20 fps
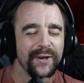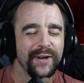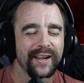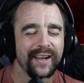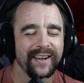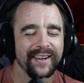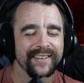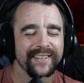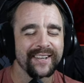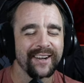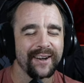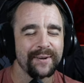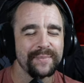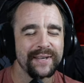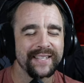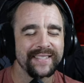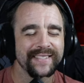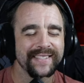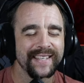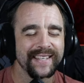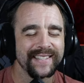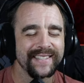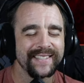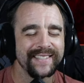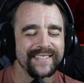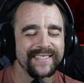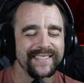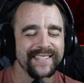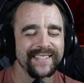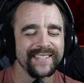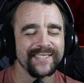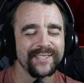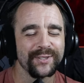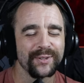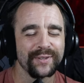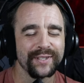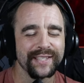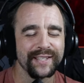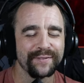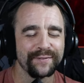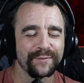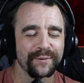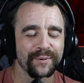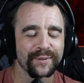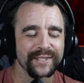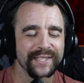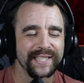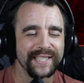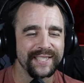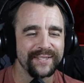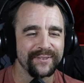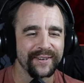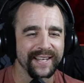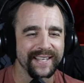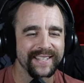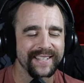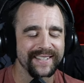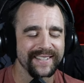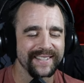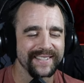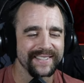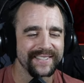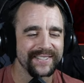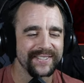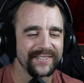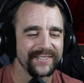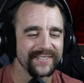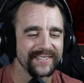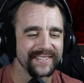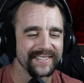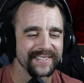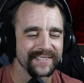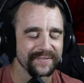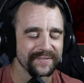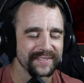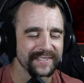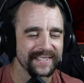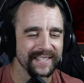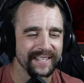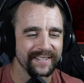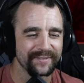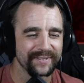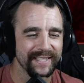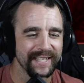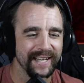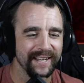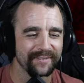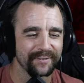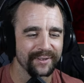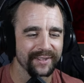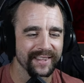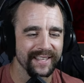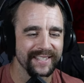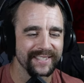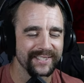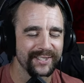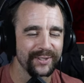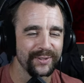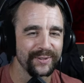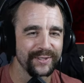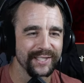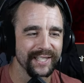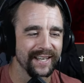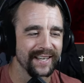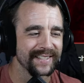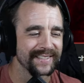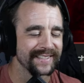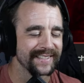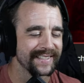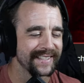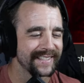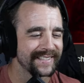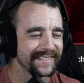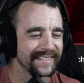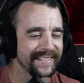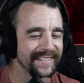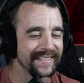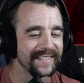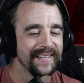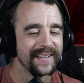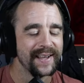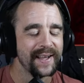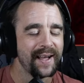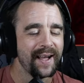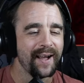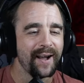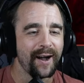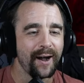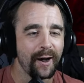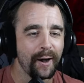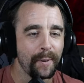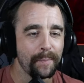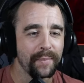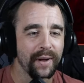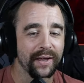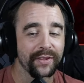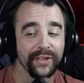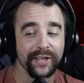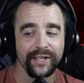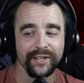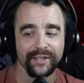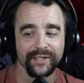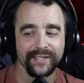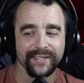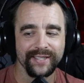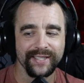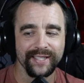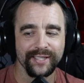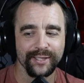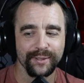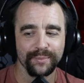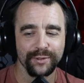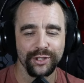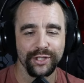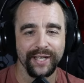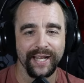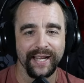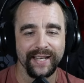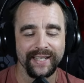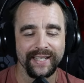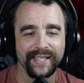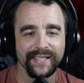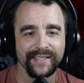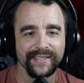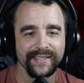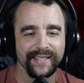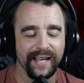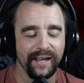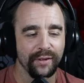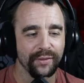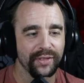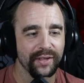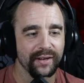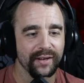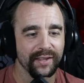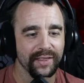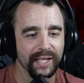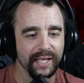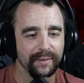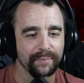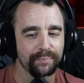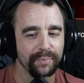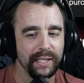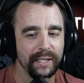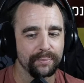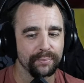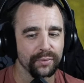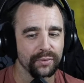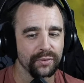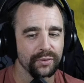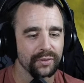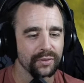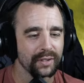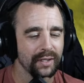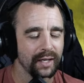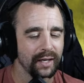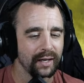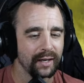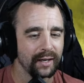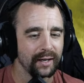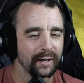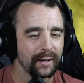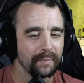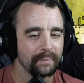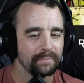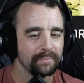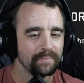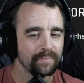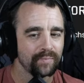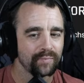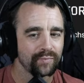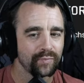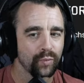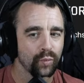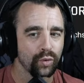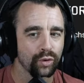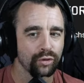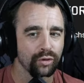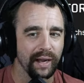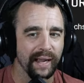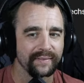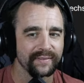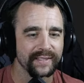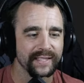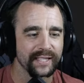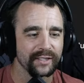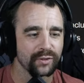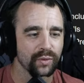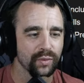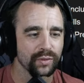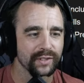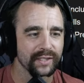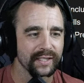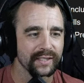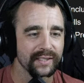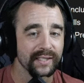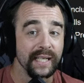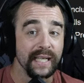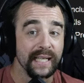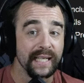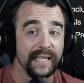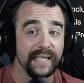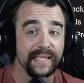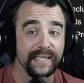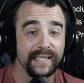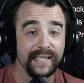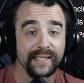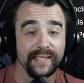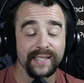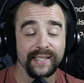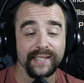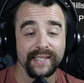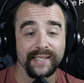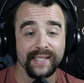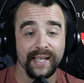comment said he's going to enjoy the 14 UAC 2s, and someone said, yeah, with like 2 shots, so that's it. I think you're going to see some shenanigans out there. I think people will gravitate towards this. This is a design